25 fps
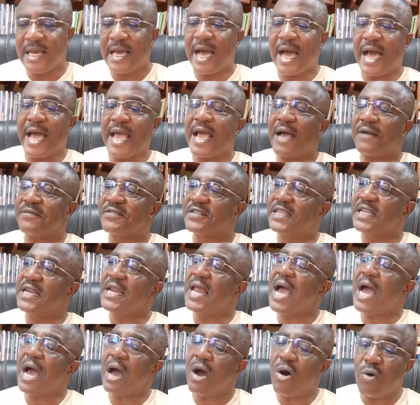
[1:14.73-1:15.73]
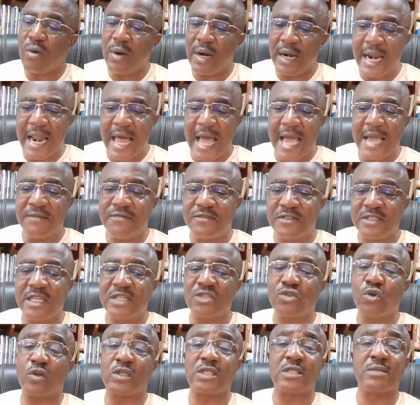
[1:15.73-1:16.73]
I have seen how life
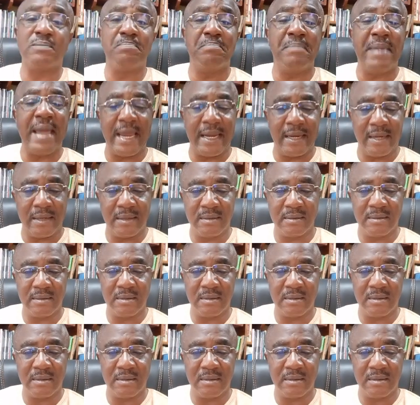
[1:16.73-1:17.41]
treats us men.